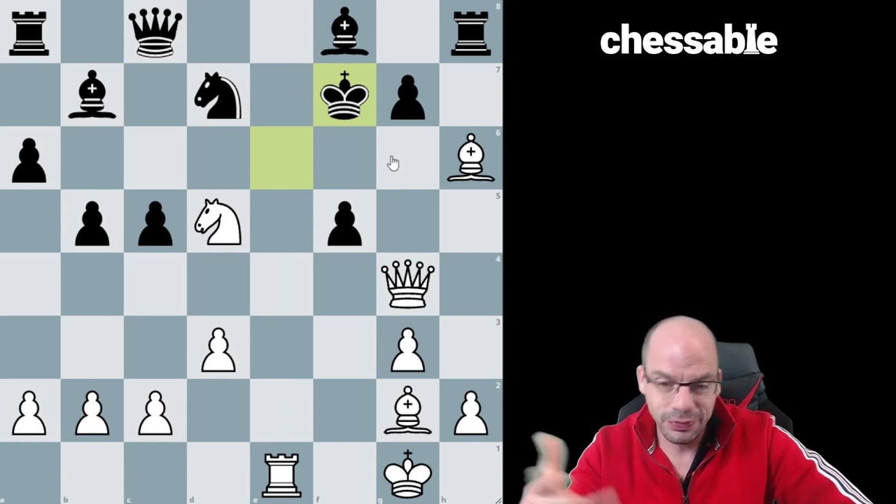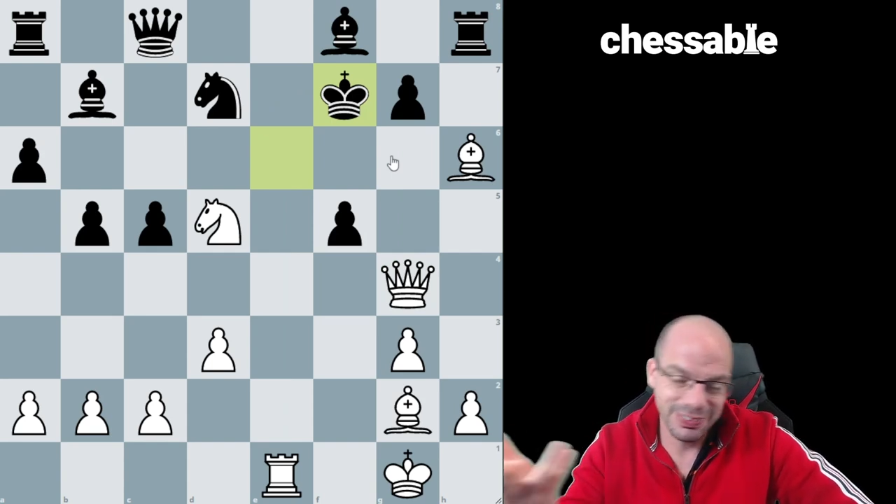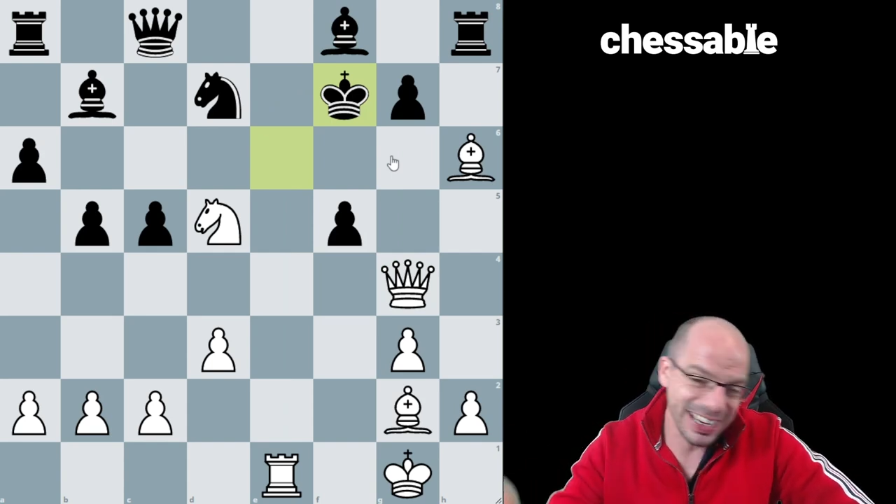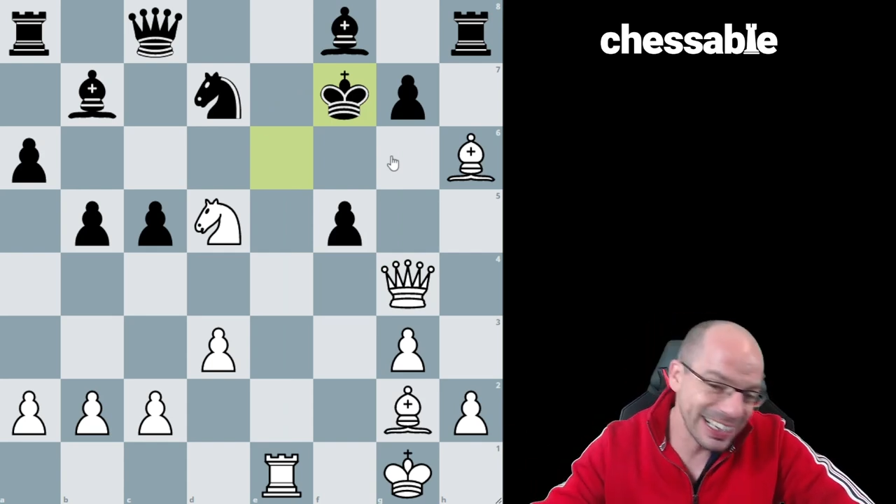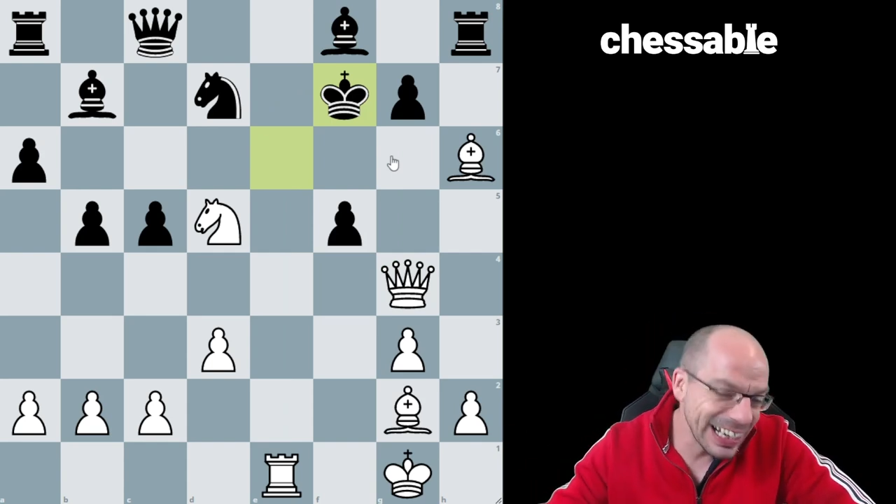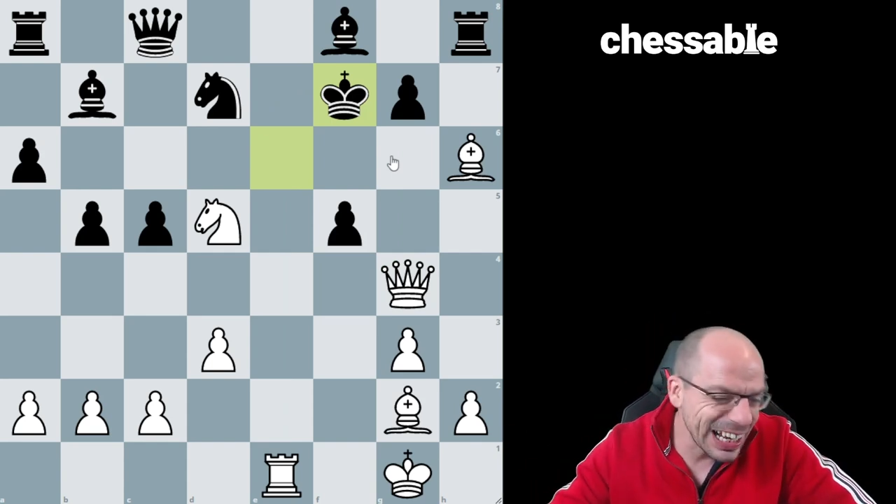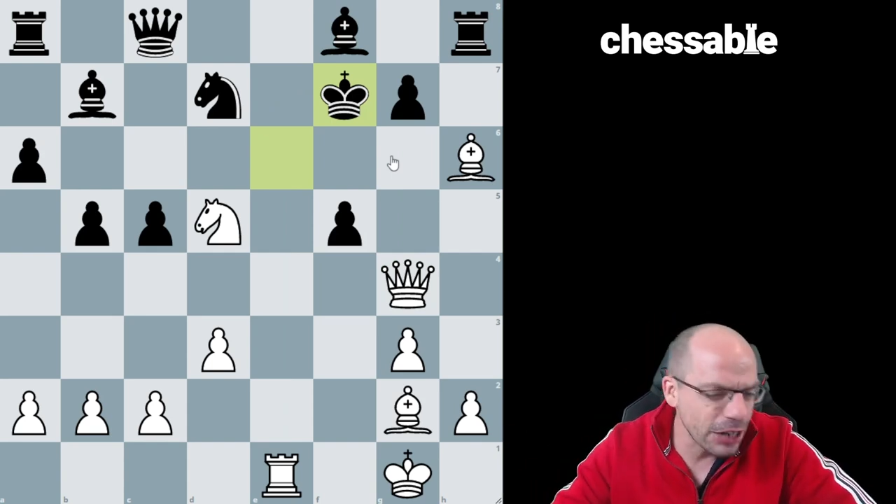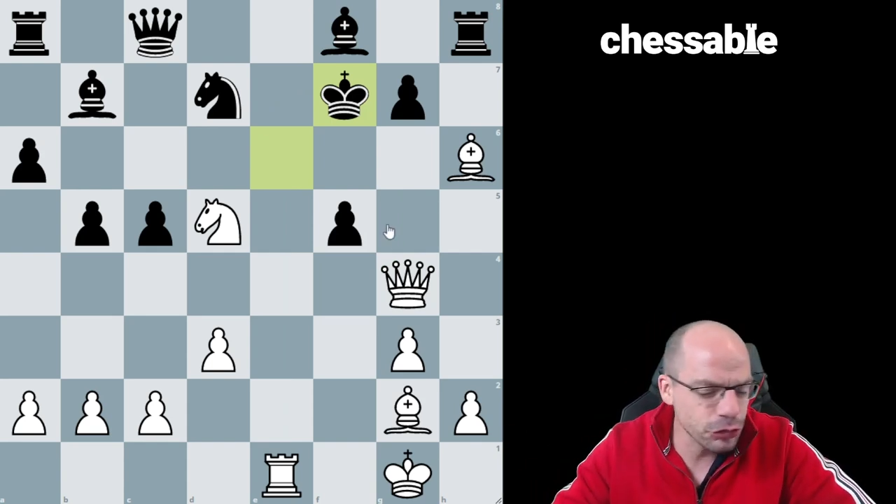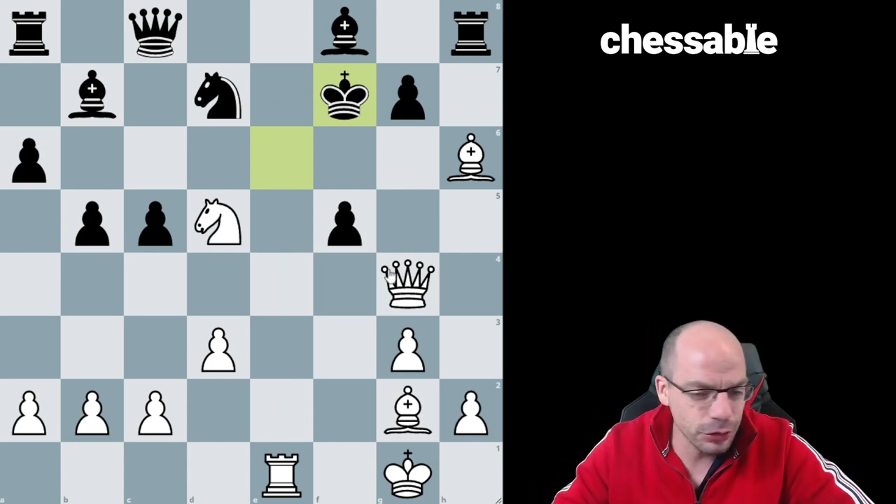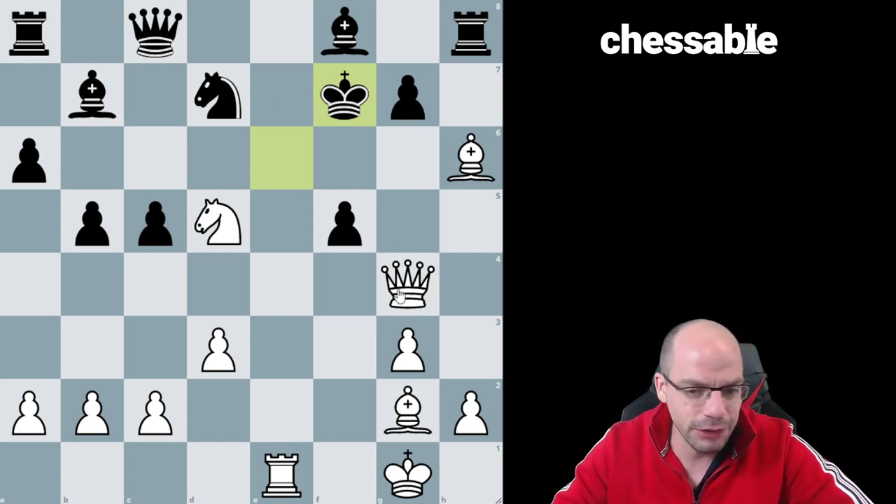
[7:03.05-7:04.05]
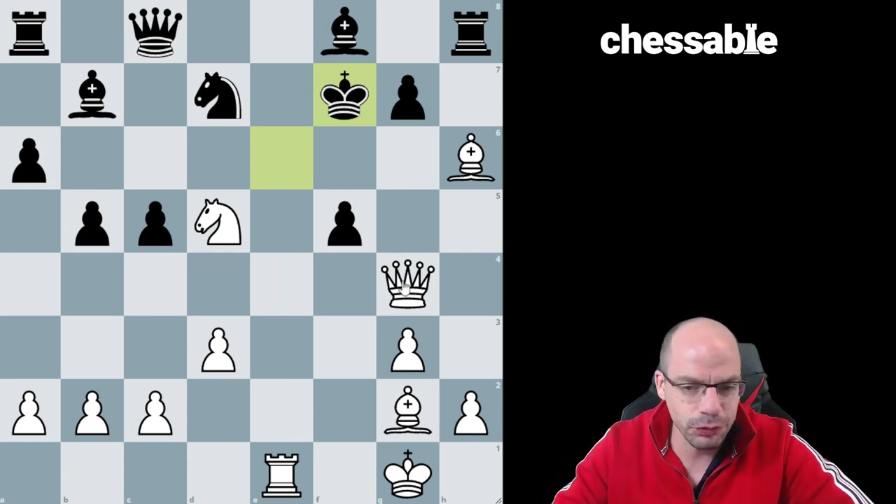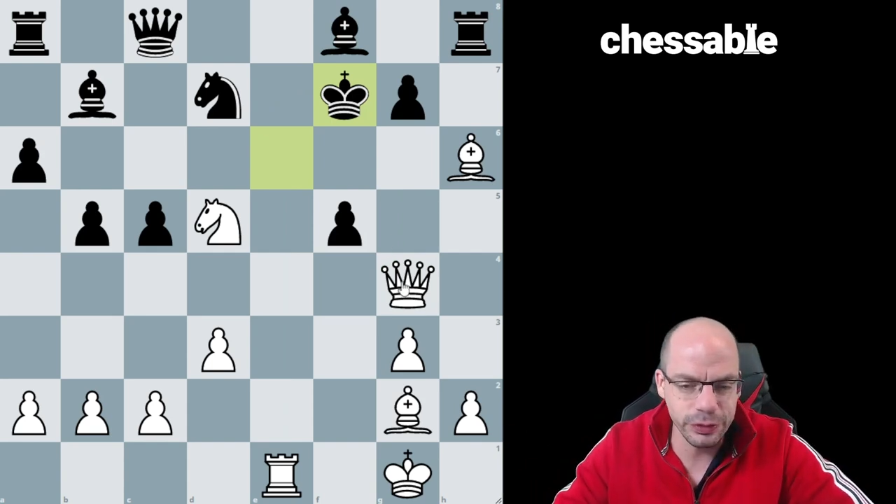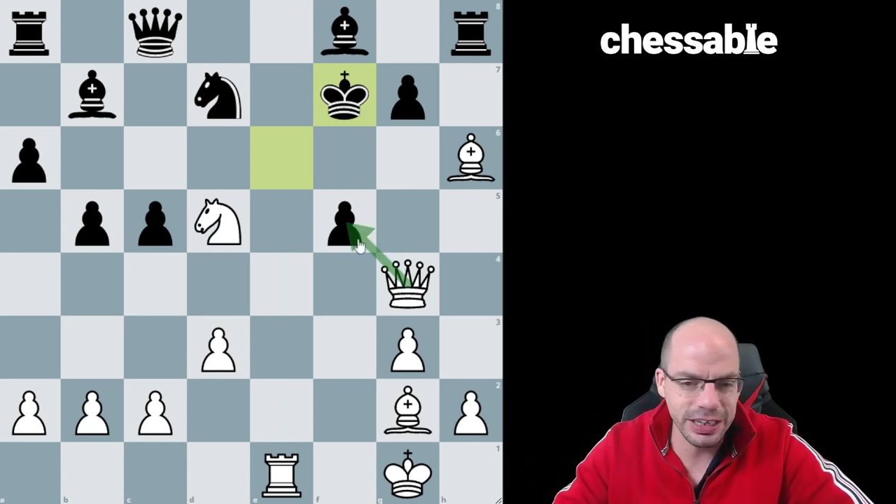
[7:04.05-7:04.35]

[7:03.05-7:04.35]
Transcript: Technically, I should have looked